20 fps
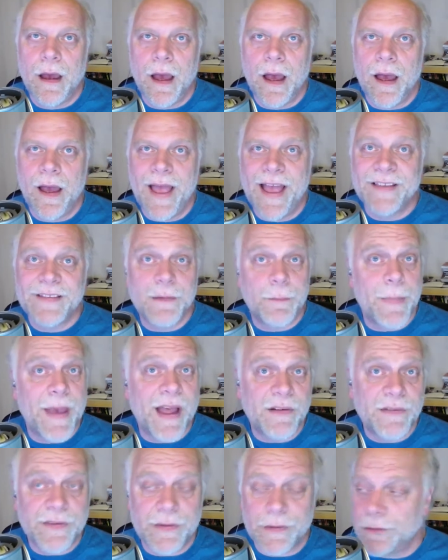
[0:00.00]
as a
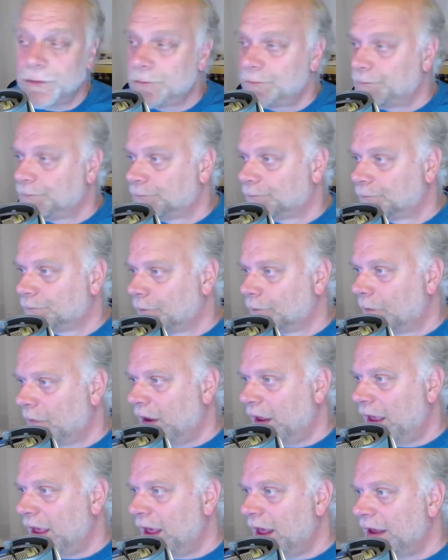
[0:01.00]
bouncer,
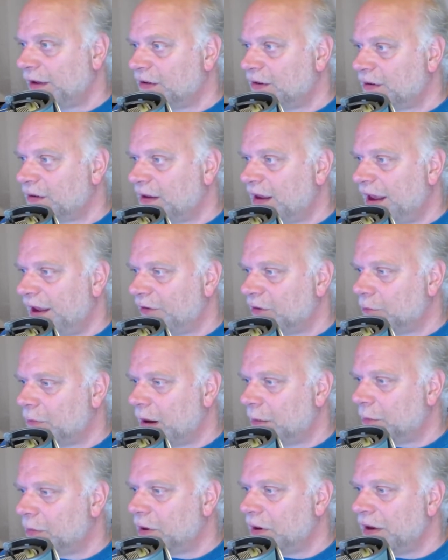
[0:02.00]
and I just can't
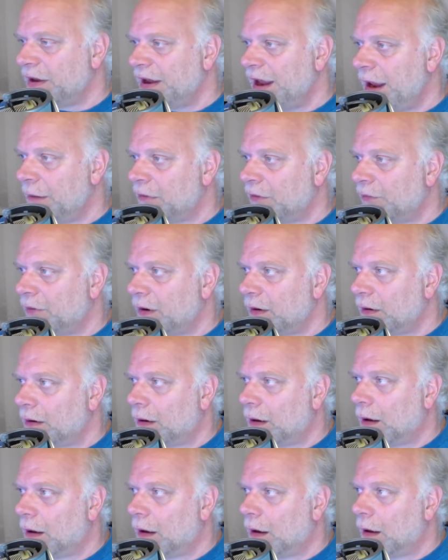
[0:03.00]
remember the name of it.
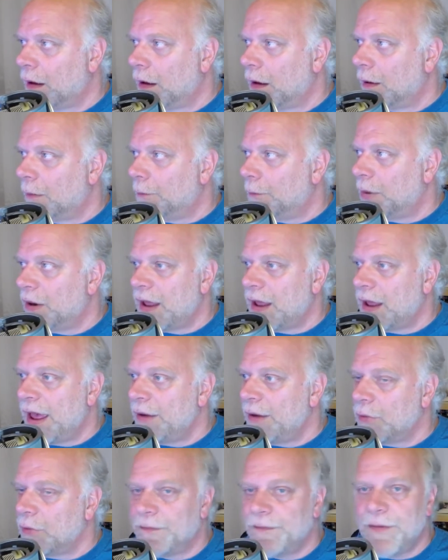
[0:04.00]
But I
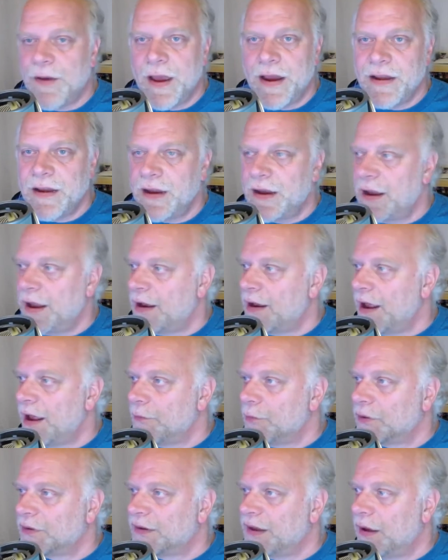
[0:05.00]
will find it and I
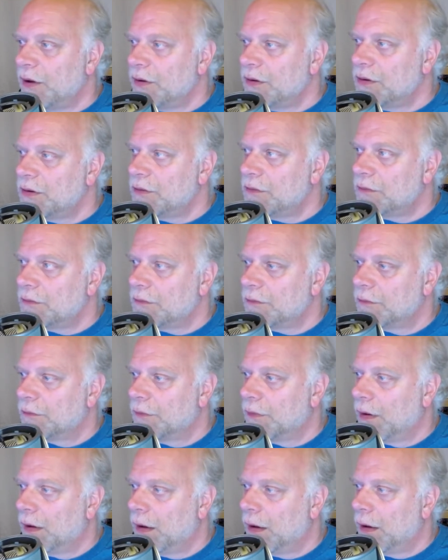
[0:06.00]
will tell you.
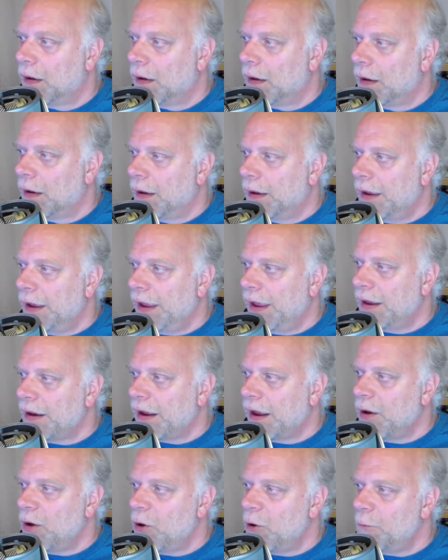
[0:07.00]
And I
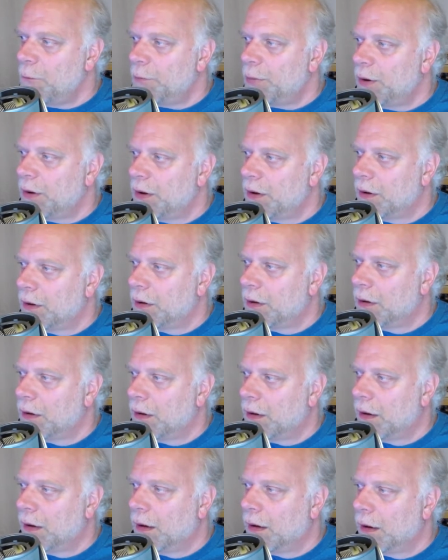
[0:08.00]
hope
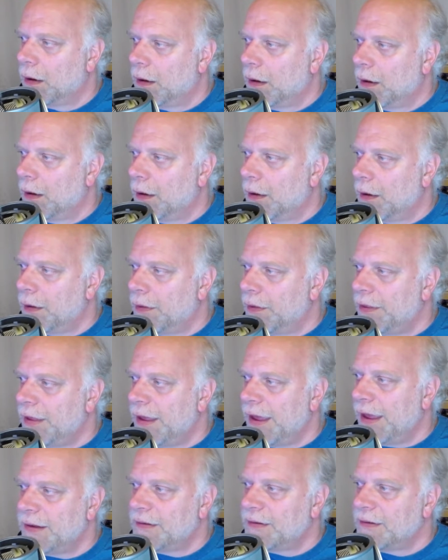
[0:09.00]

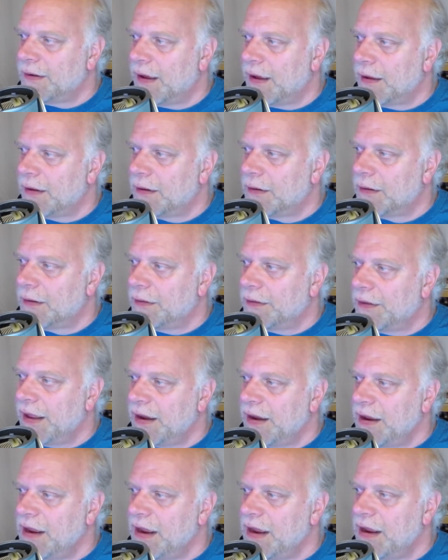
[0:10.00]
that that
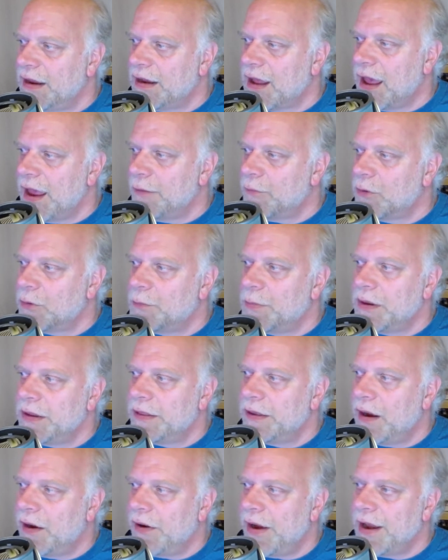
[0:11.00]
he and I will be
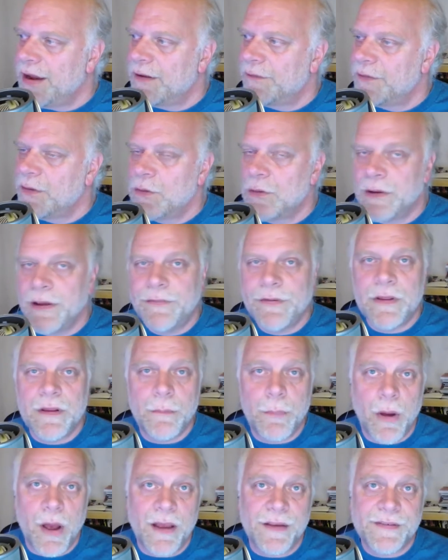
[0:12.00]
there. And if you live in the
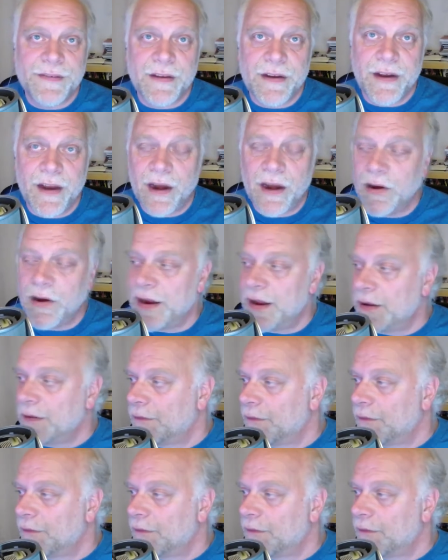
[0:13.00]
Boston area,